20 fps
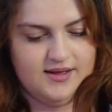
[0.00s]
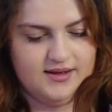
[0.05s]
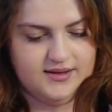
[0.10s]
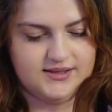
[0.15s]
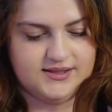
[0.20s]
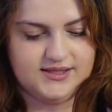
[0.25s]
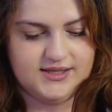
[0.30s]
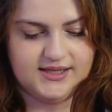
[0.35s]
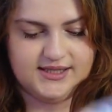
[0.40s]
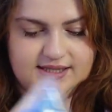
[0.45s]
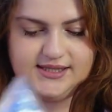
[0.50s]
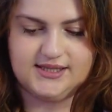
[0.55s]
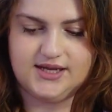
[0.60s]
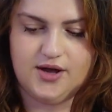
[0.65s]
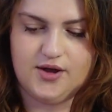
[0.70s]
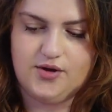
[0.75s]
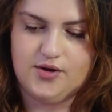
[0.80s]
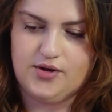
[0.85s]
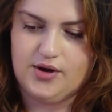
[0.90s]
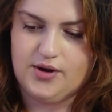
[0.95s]
So let's
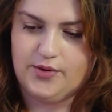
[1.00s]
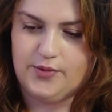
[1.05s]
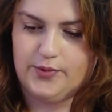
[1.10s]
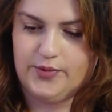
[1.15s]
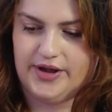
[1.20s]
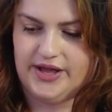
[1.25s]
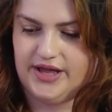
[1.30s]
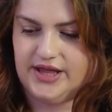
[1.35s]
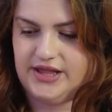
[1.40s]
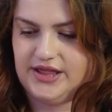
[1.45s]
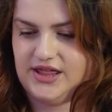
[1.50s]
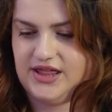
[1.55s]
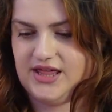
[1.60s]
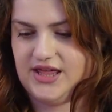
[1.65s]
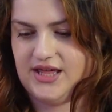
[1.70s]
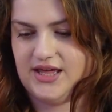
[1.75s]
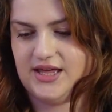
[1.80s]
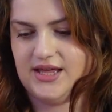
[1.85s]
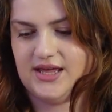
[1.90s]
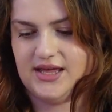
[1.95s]
go
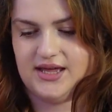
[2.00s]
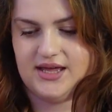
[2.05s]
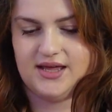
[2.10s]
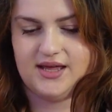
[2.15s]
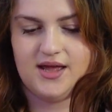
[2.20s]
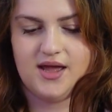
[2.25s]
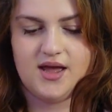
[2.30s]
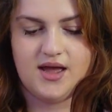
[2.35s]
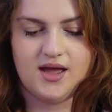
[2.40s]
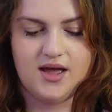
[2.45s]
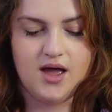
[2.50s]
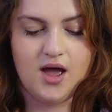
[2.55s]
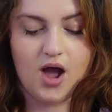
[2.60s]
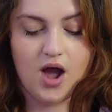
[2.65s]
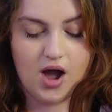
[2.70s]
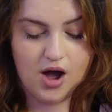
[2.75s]
with,